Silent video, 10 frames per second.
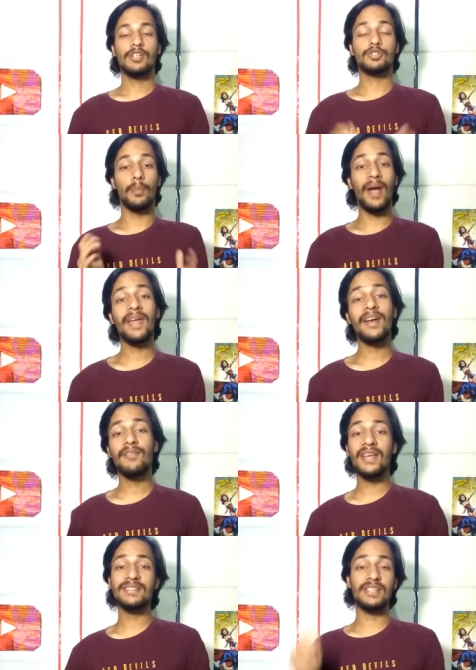So my
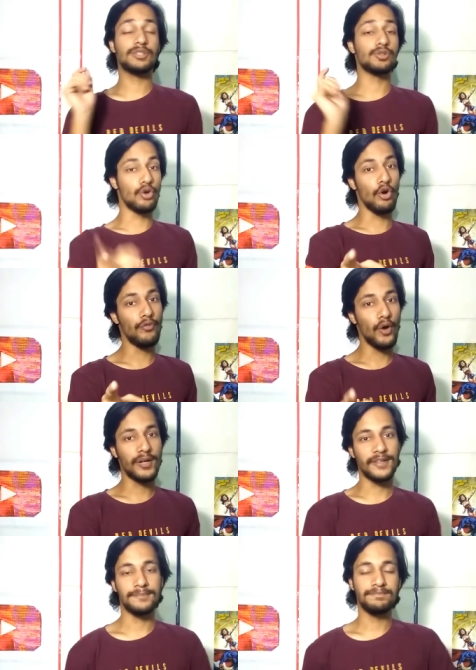advice is to go for
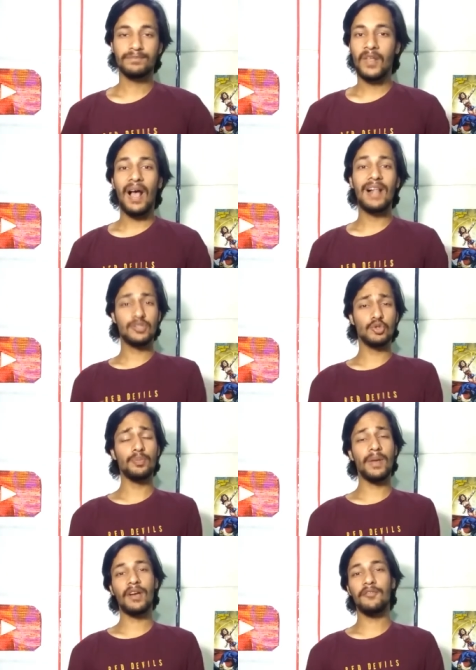it. I'll soon
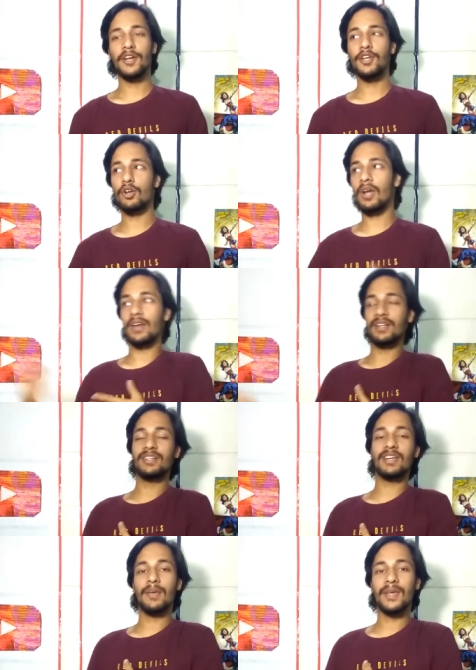make a video on
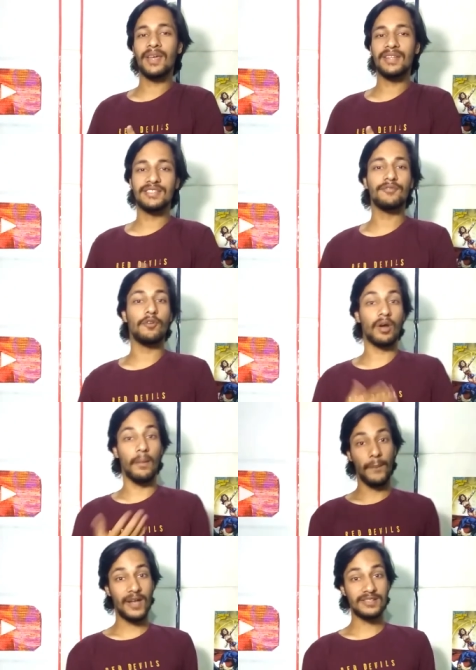another gaming headset for
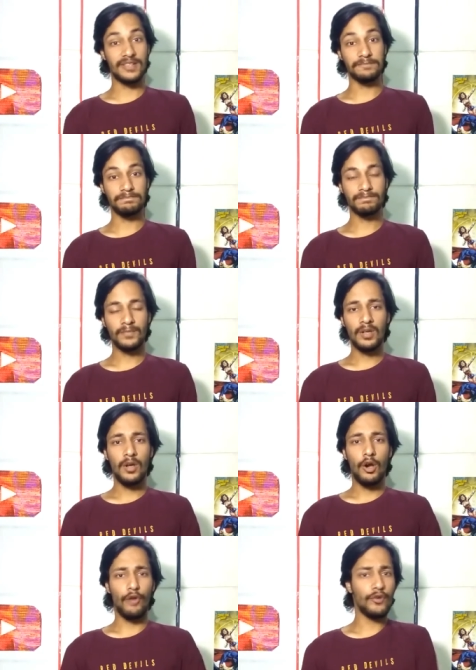comparison.
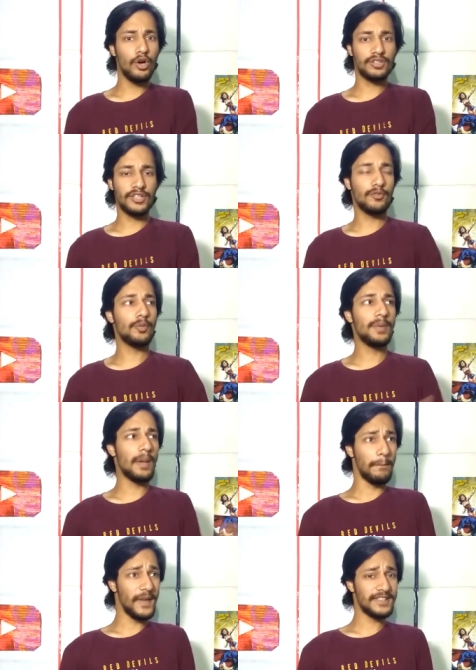Of course, it would be
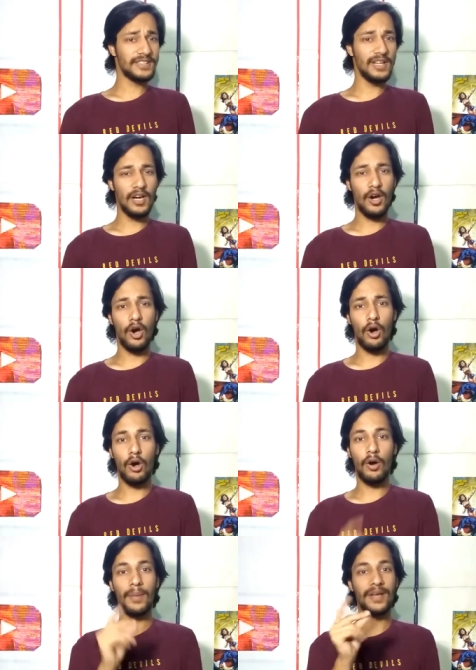a bestseller
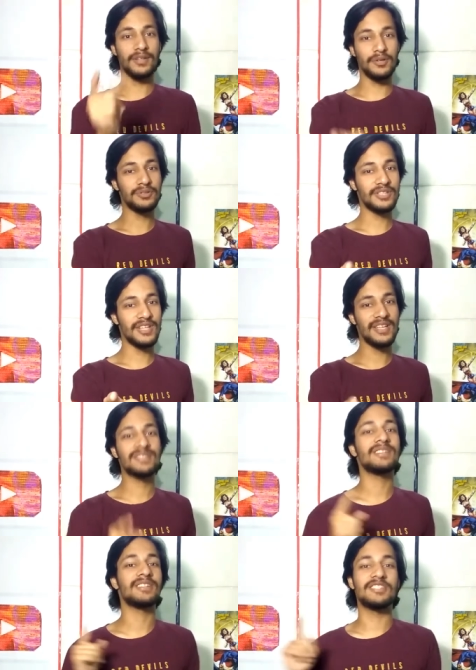or my new
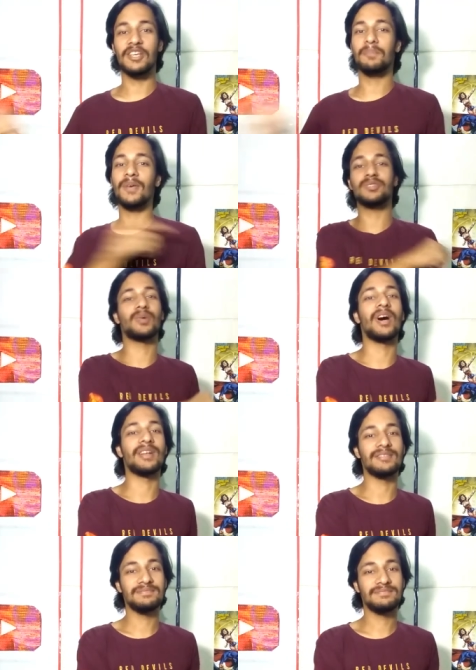series, the cheapest one.